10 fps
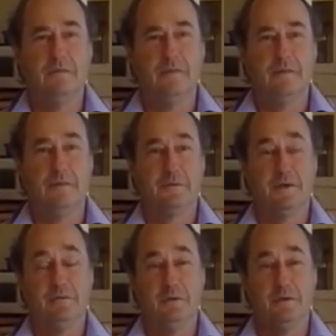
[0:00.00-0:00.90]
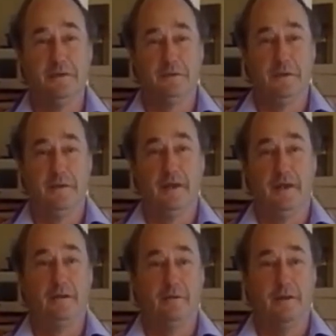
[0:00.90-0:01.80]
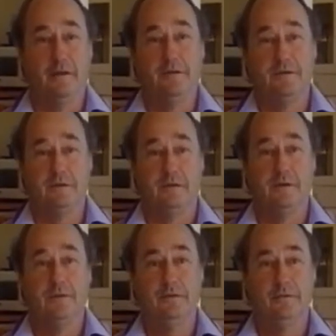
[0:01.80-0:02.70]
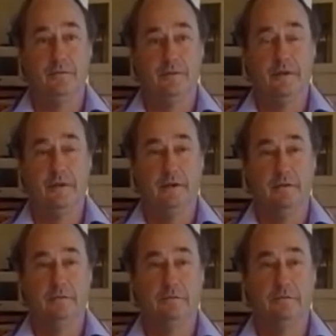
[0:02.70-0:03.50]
the trouble is with that, those signs, you're